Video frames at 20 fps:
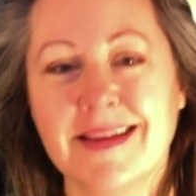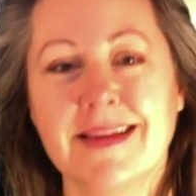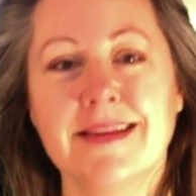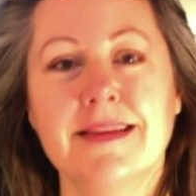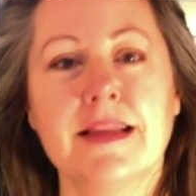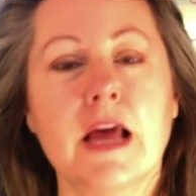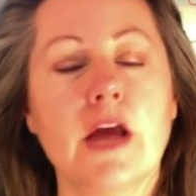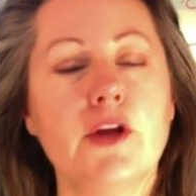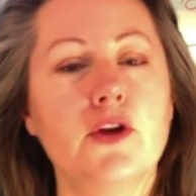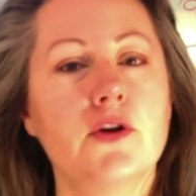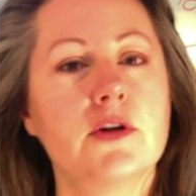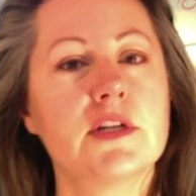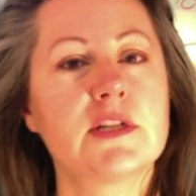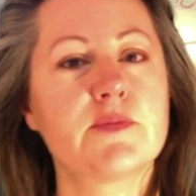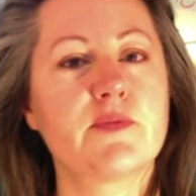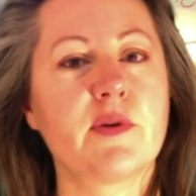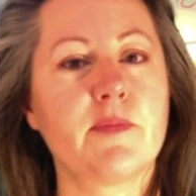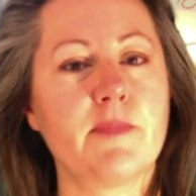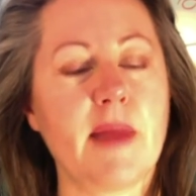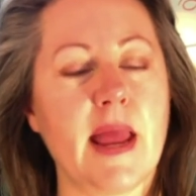that you're as
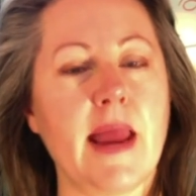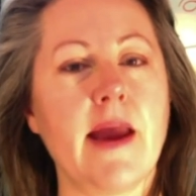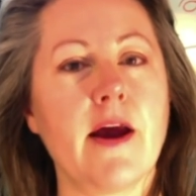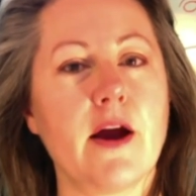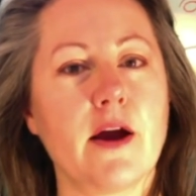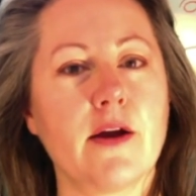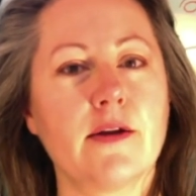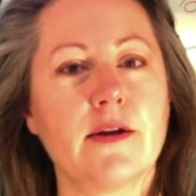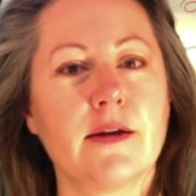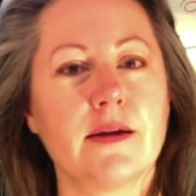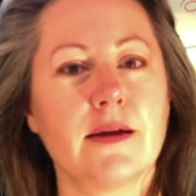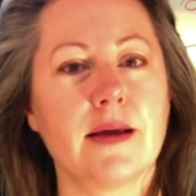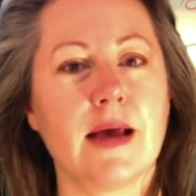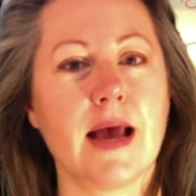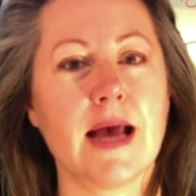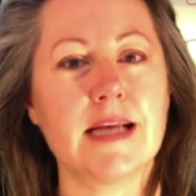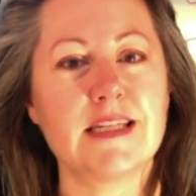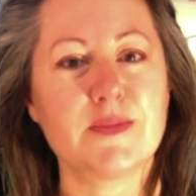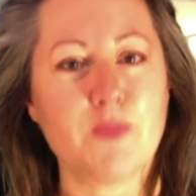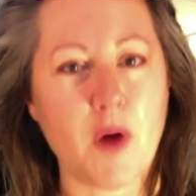prepared
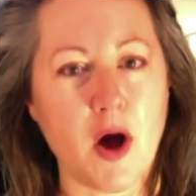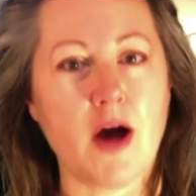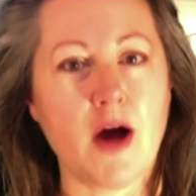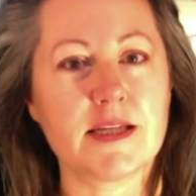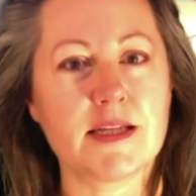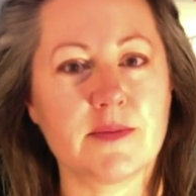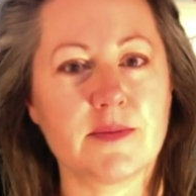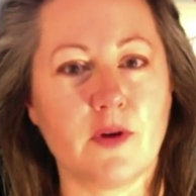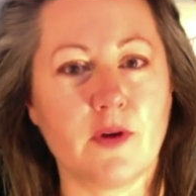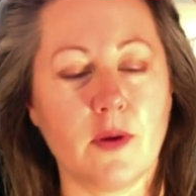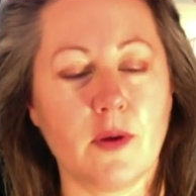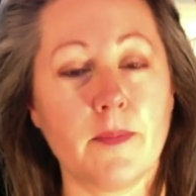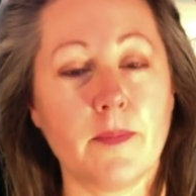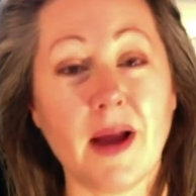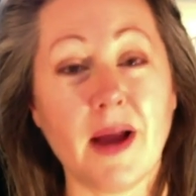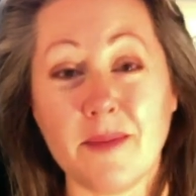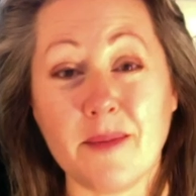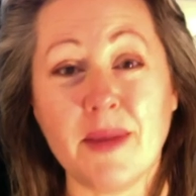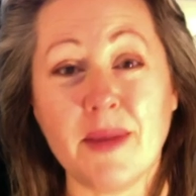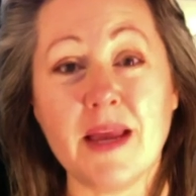as possible. And
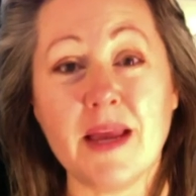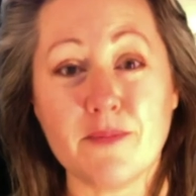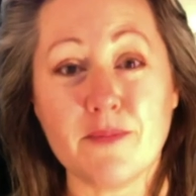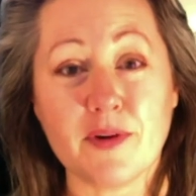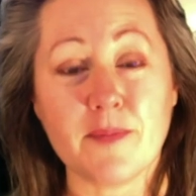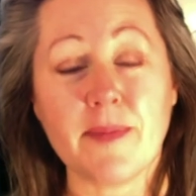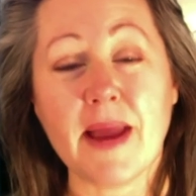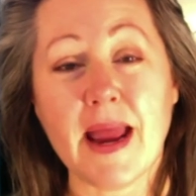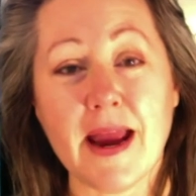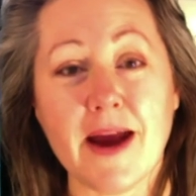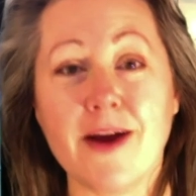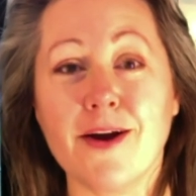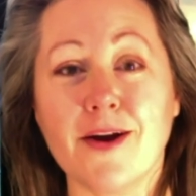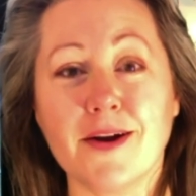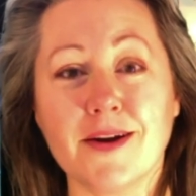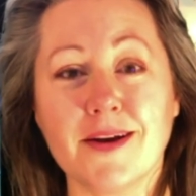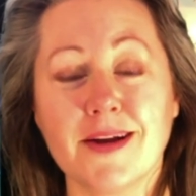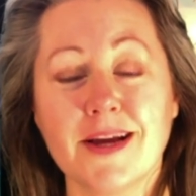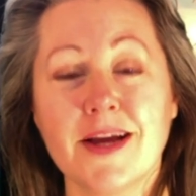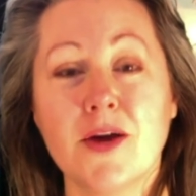by being
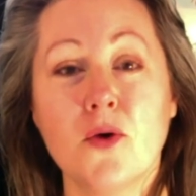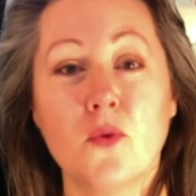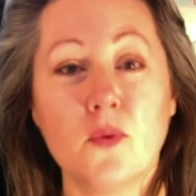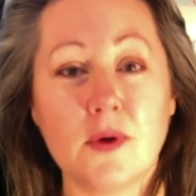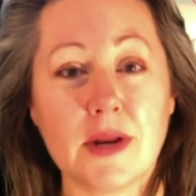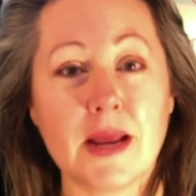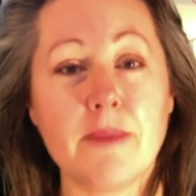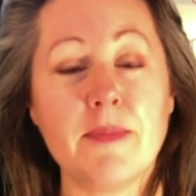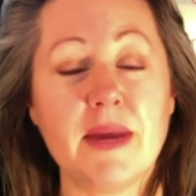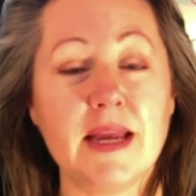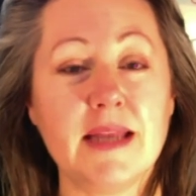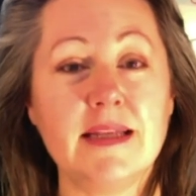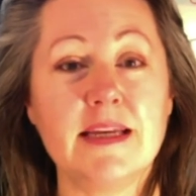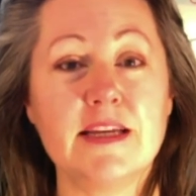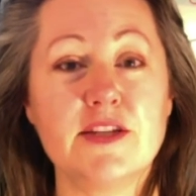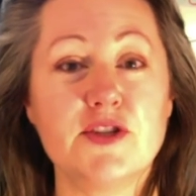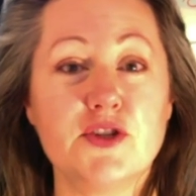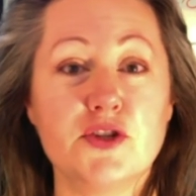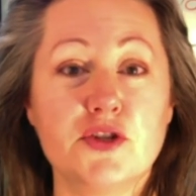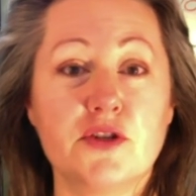prepared, what I mean
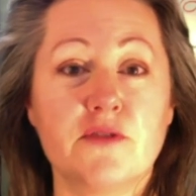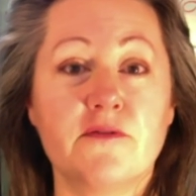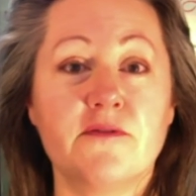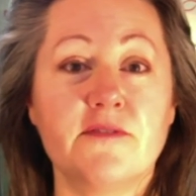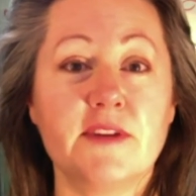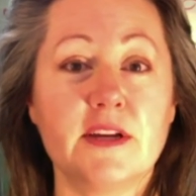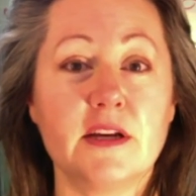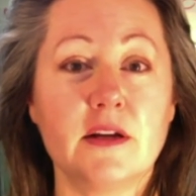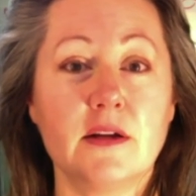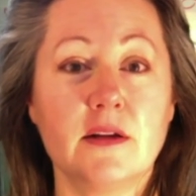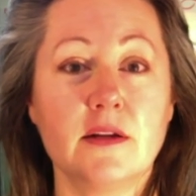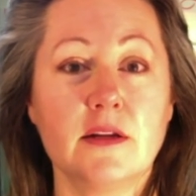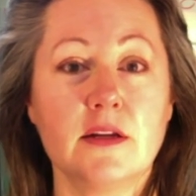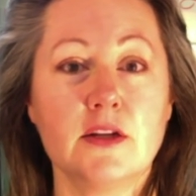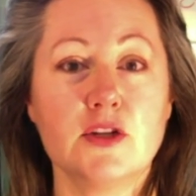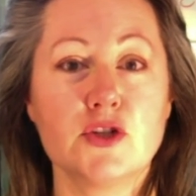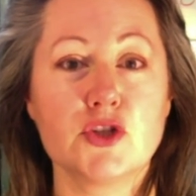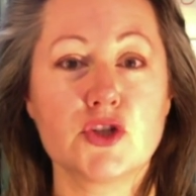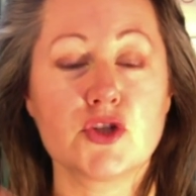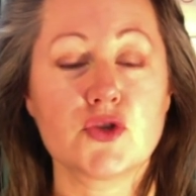is you should feel
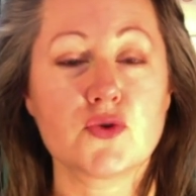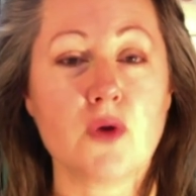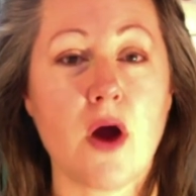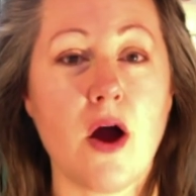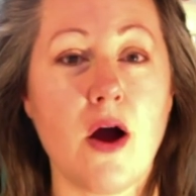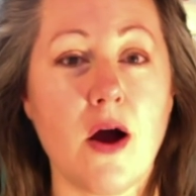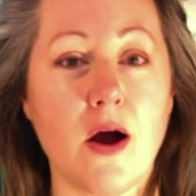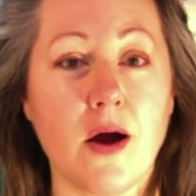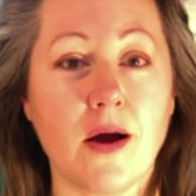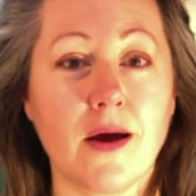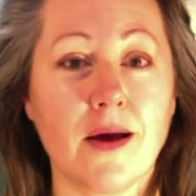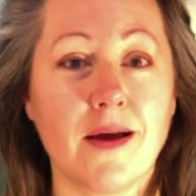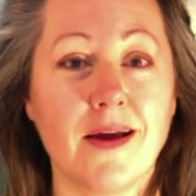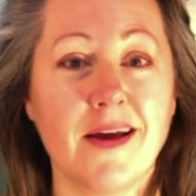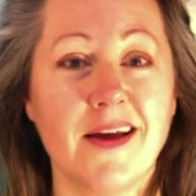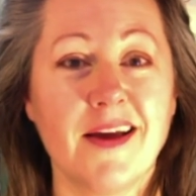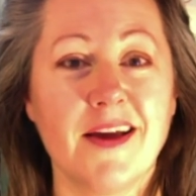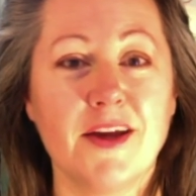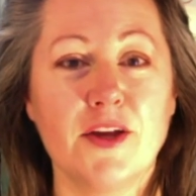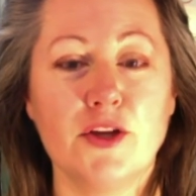strong.
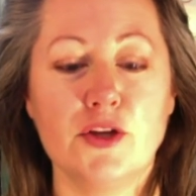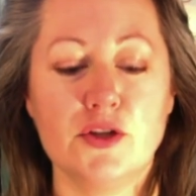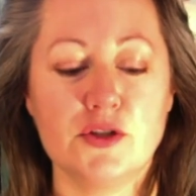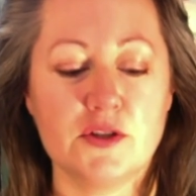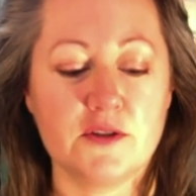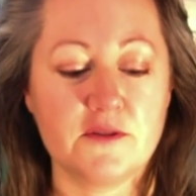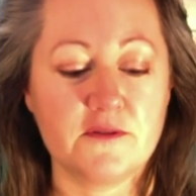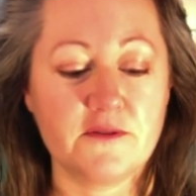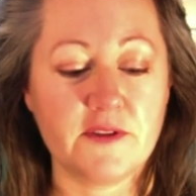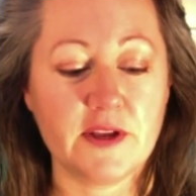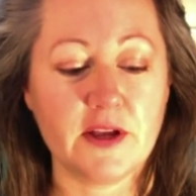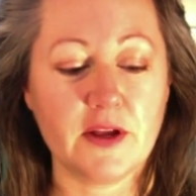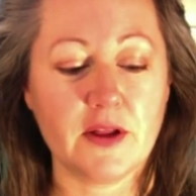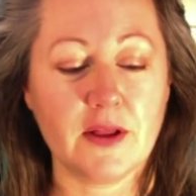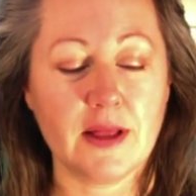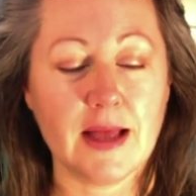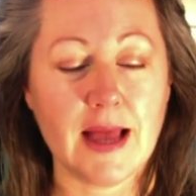You should feel